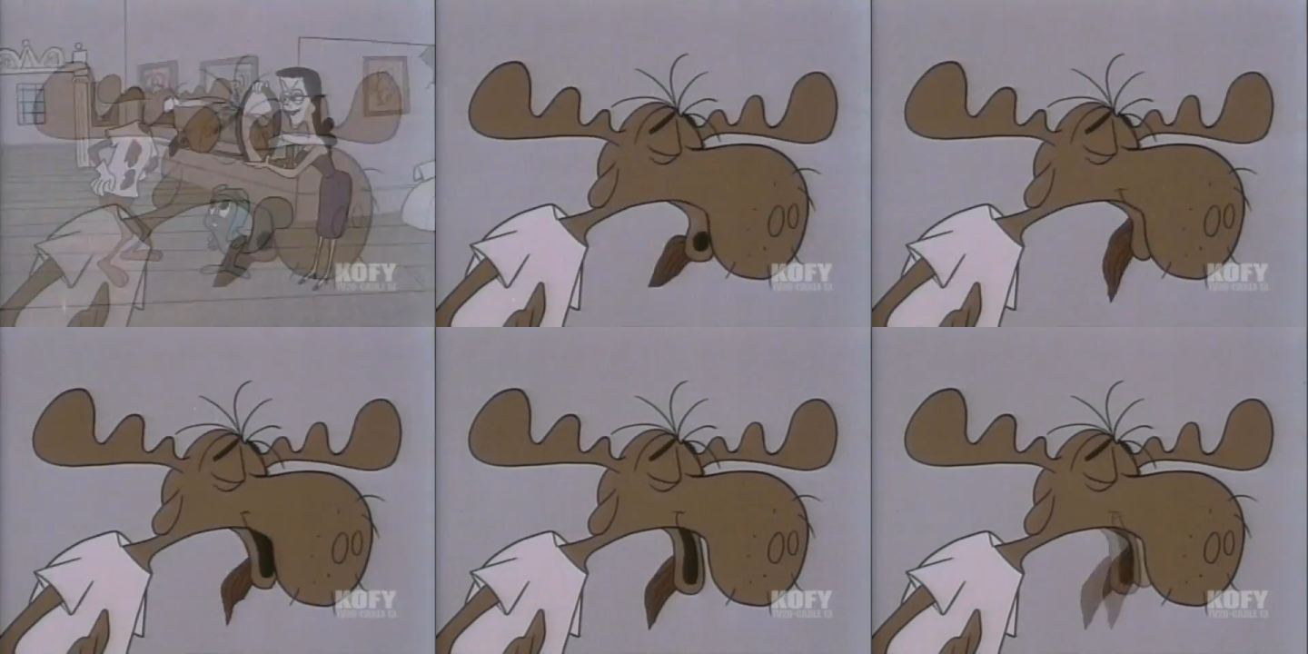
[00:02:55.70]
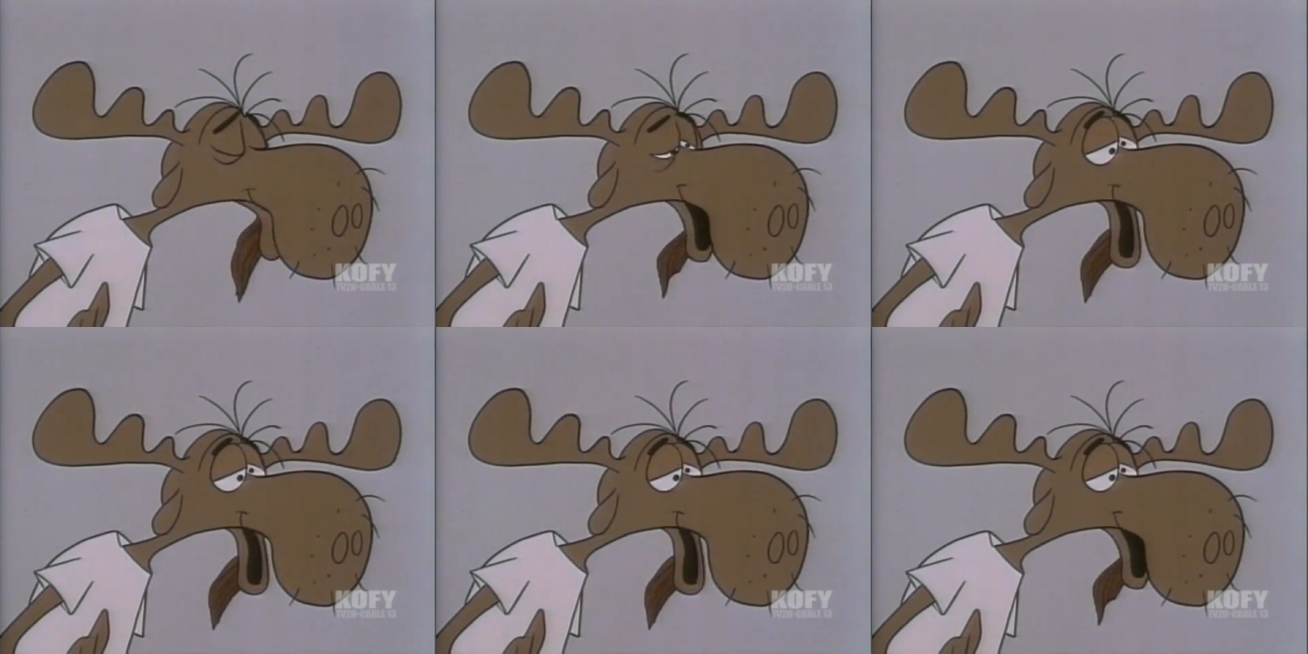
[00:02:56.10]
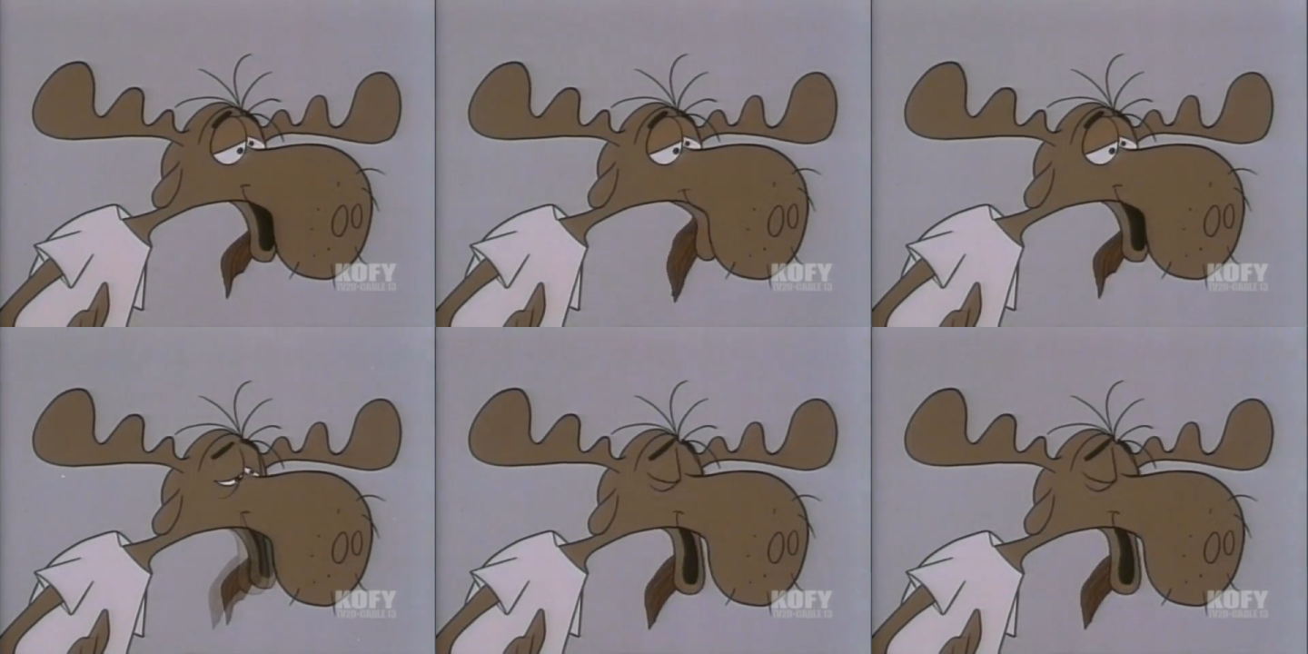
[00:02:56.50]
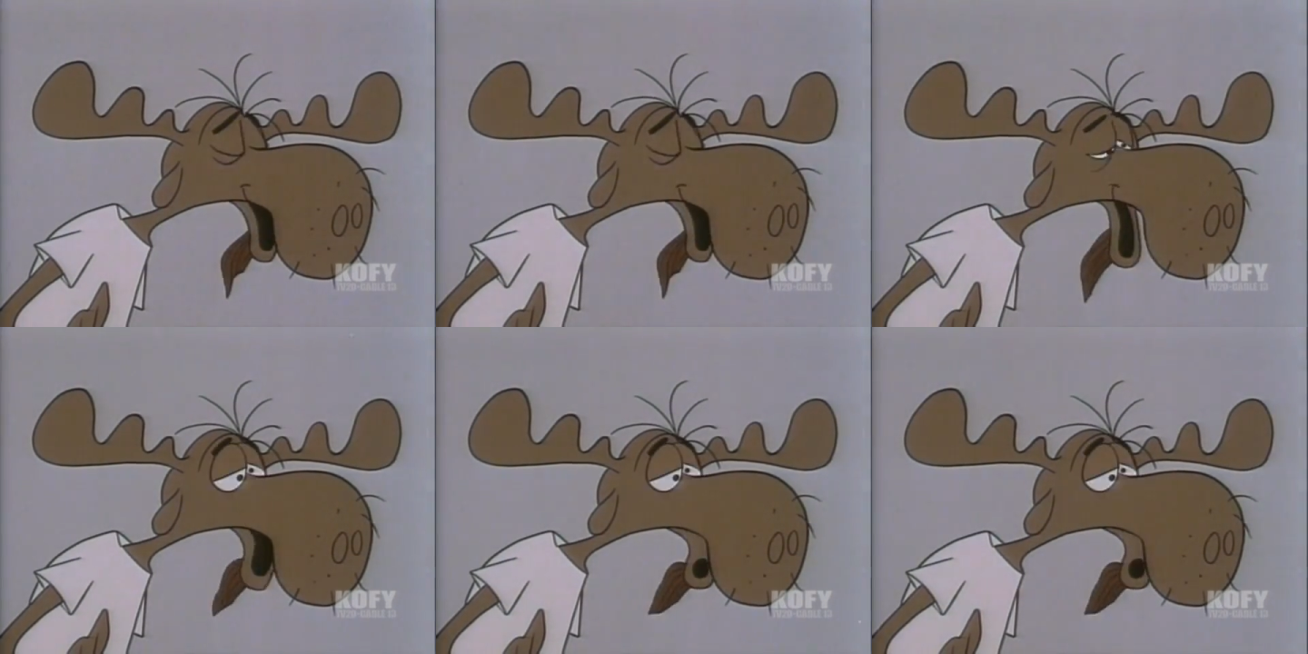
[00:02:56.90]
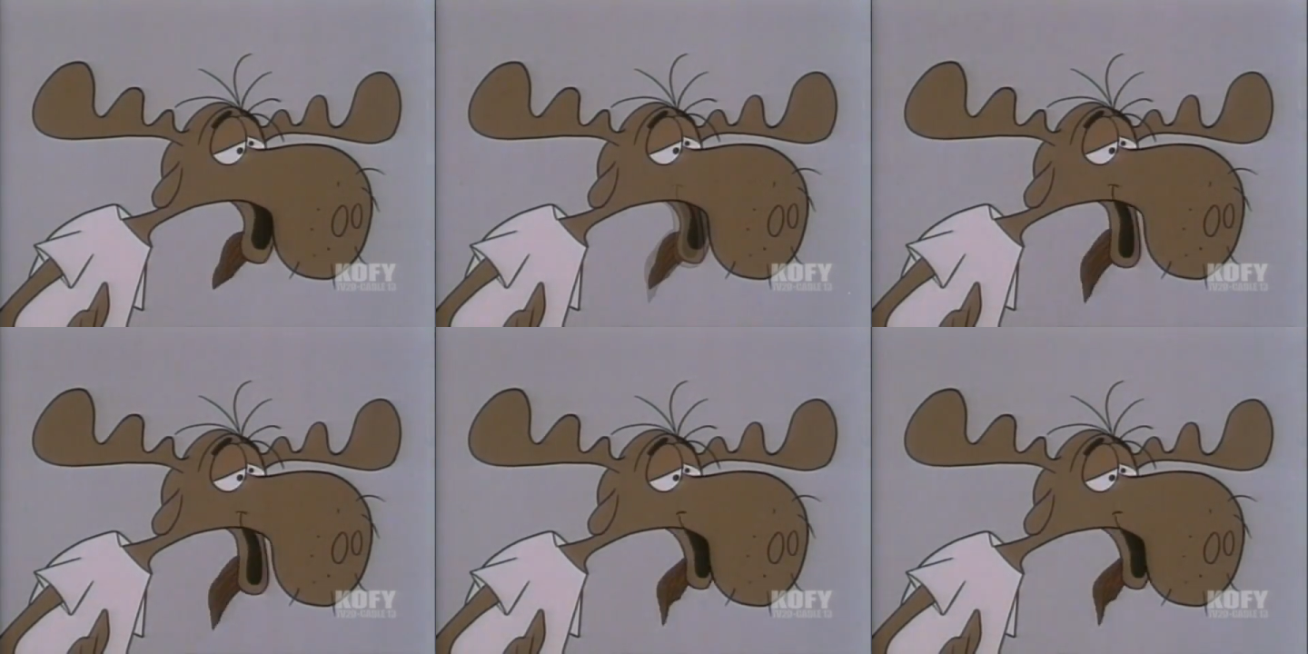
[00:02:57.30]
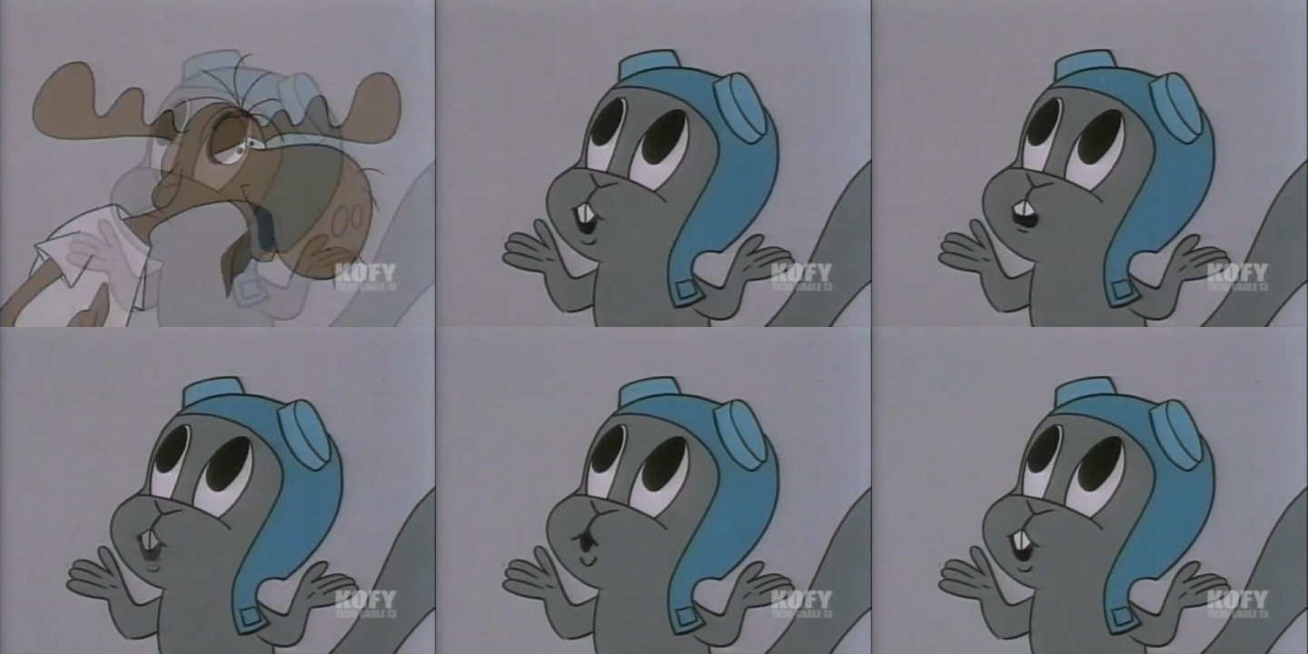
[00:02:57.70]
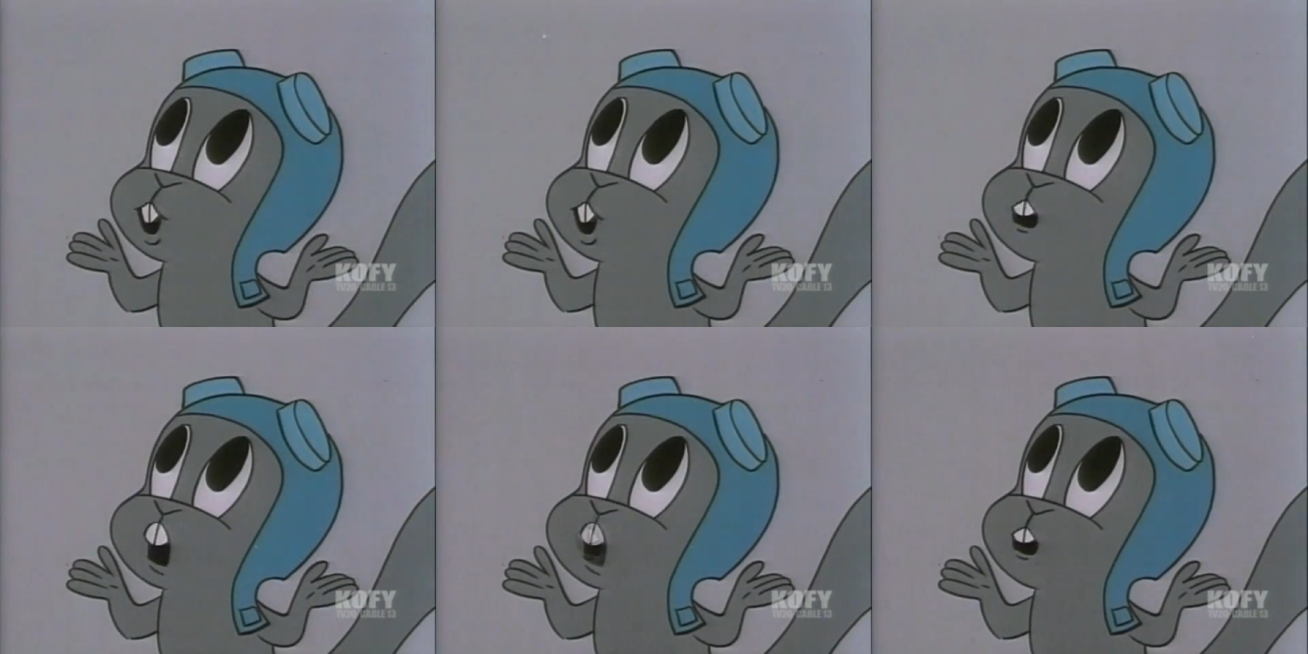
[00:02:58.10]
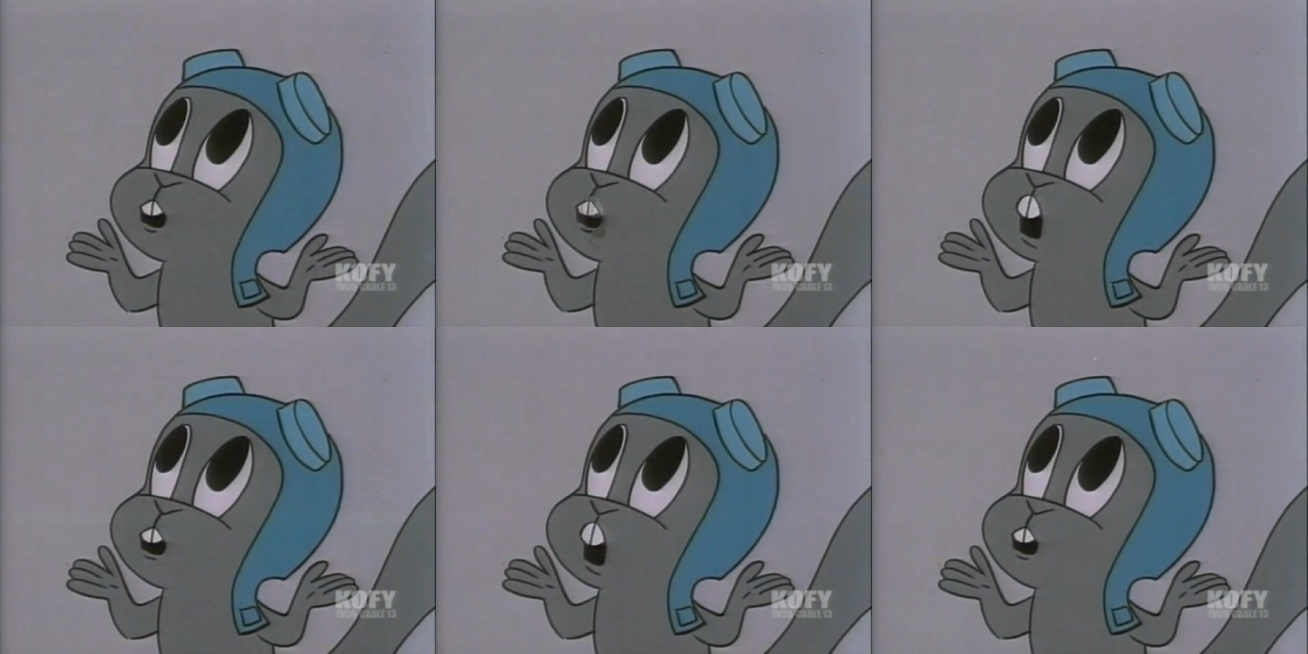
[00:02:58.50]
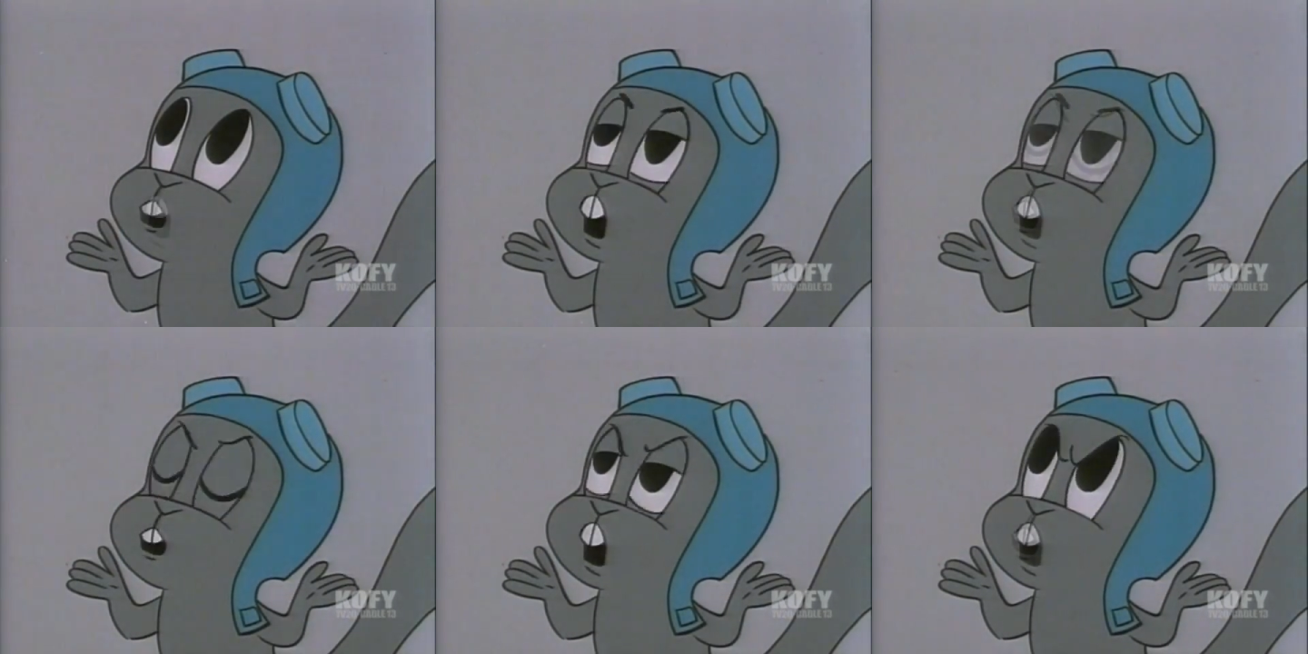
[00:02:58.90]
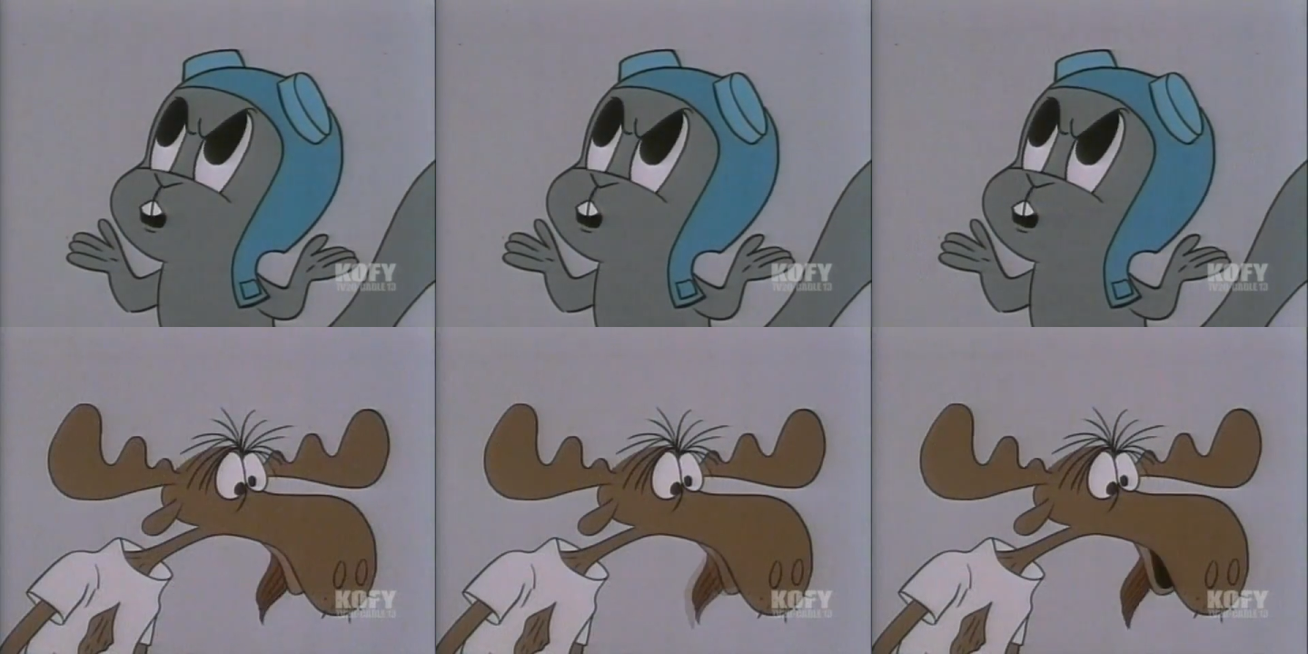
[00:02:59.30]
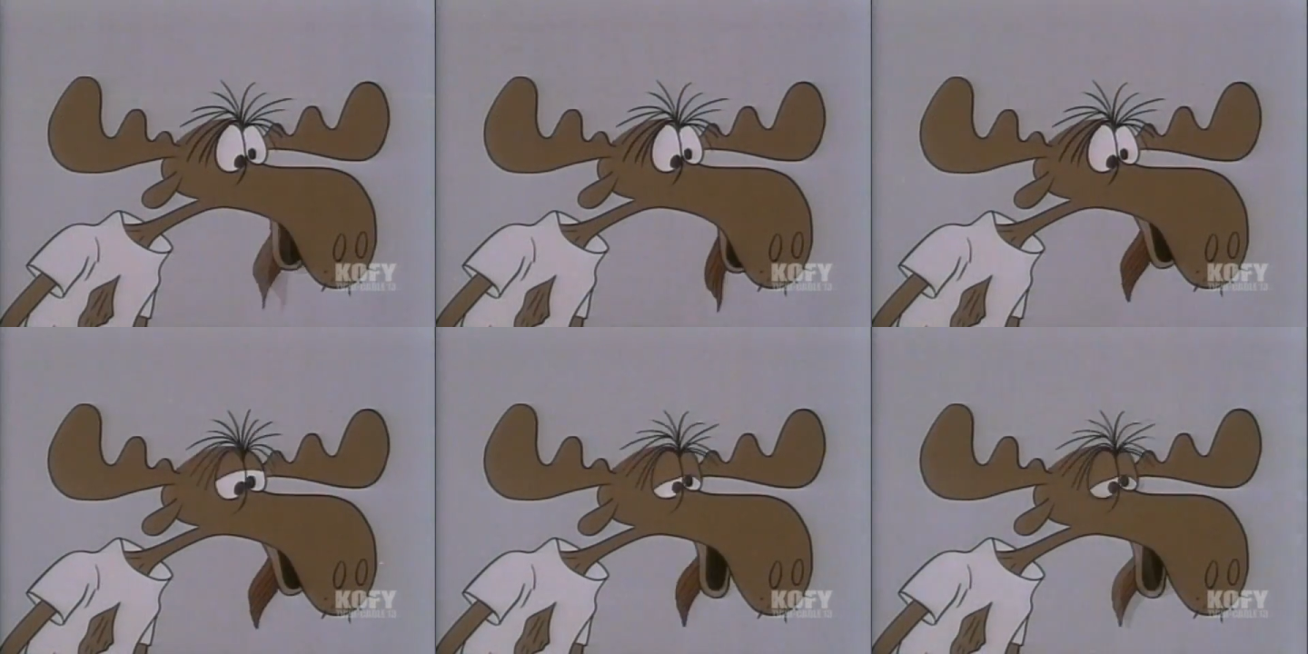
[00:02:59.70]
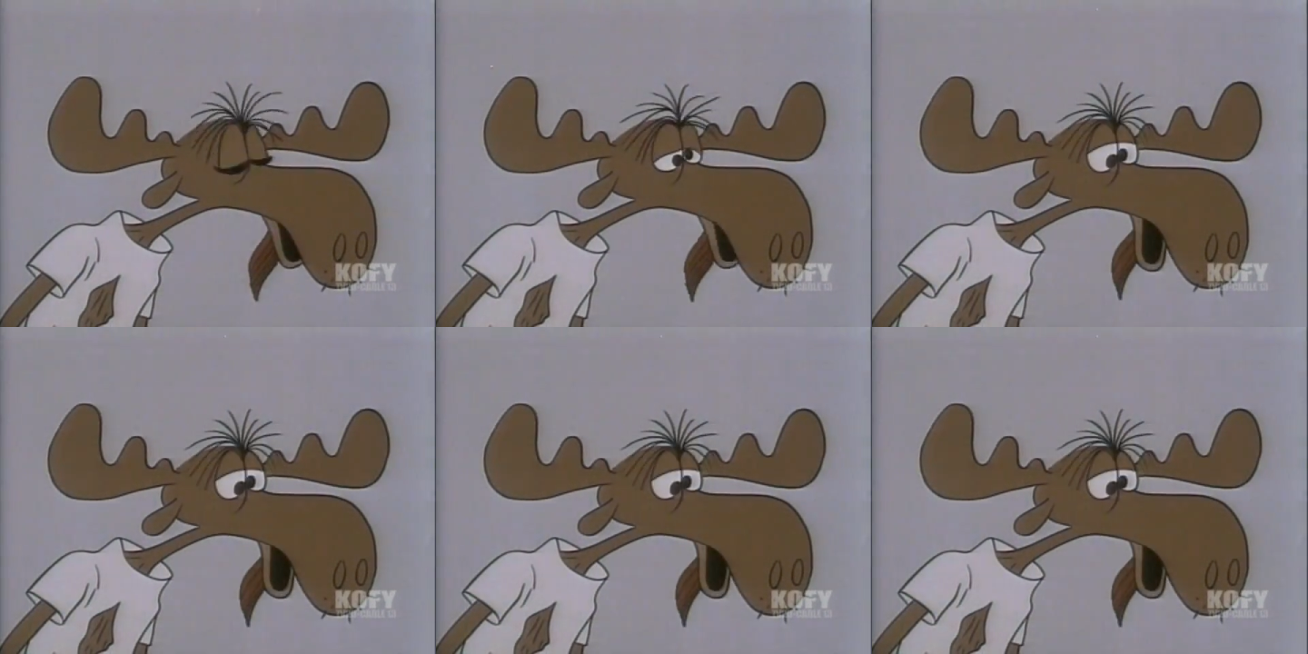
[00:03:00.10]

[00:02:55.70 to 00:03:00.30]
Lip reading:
No face is visible, so there are no lips to read.